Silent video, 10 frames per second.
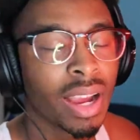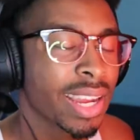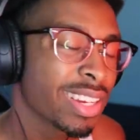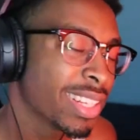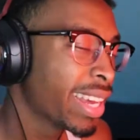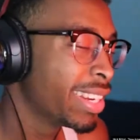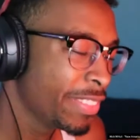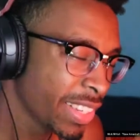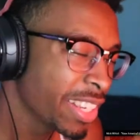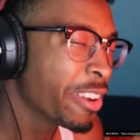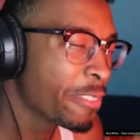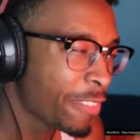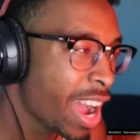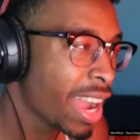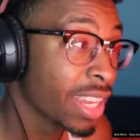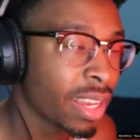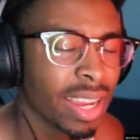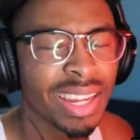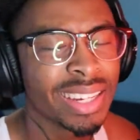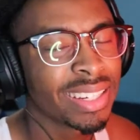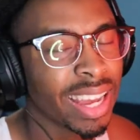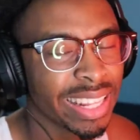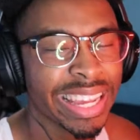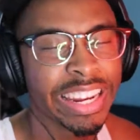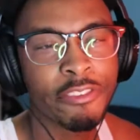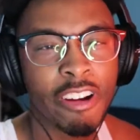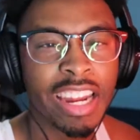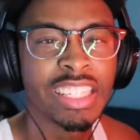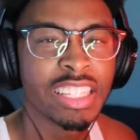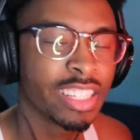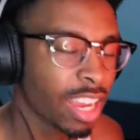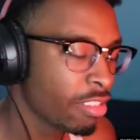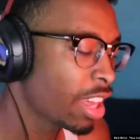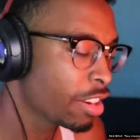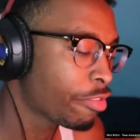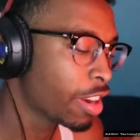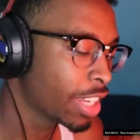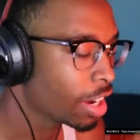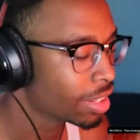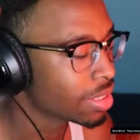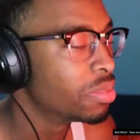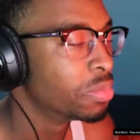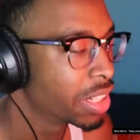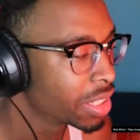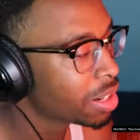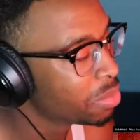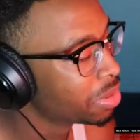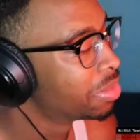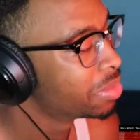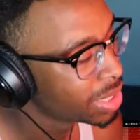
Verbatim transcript: I ain't gonna lie. The video fire. And I like the Freddy look. I like the Freddy costume, bro. Come on.